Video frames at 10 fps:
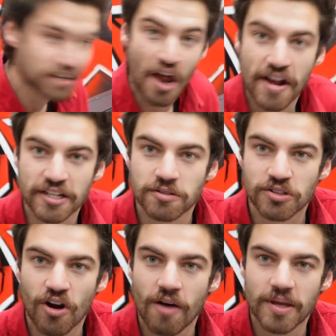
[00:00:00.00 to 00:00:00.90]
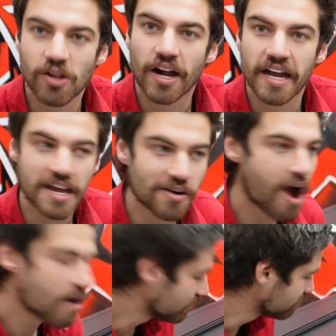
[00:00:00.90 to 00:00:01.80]
no need to try and be like a
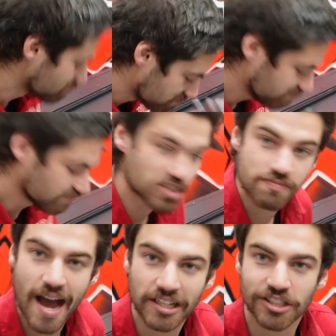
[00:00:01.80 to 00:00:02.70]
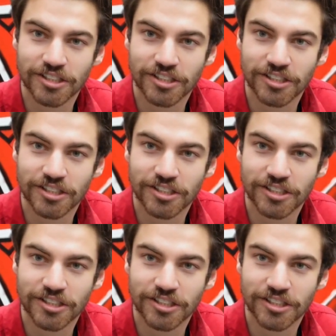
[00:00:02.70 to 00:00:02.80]
hero and smash a